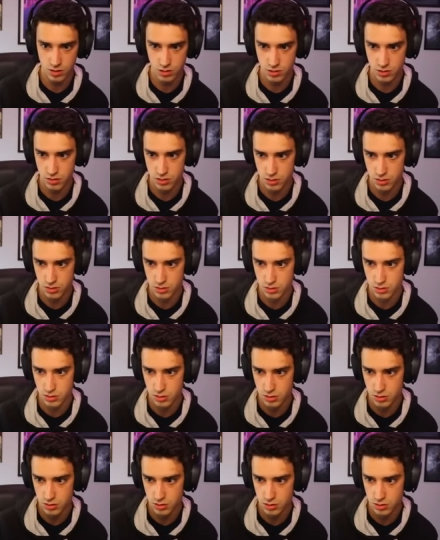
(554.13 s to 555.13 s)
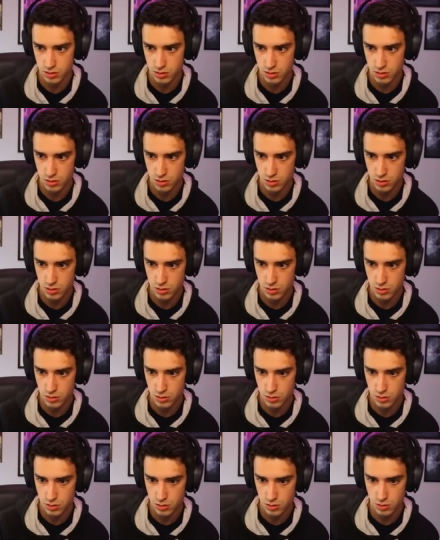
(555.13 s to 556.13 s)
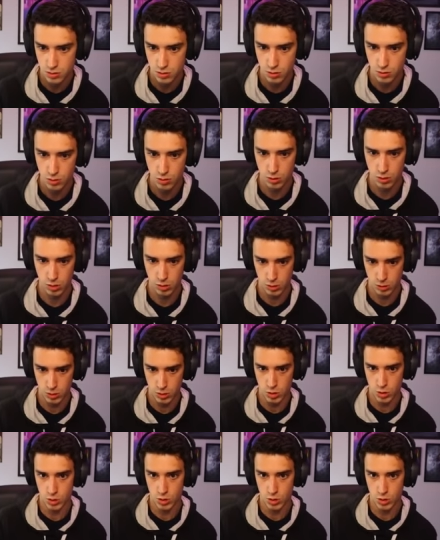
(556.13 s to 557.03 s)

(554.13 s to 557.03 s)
[no speech]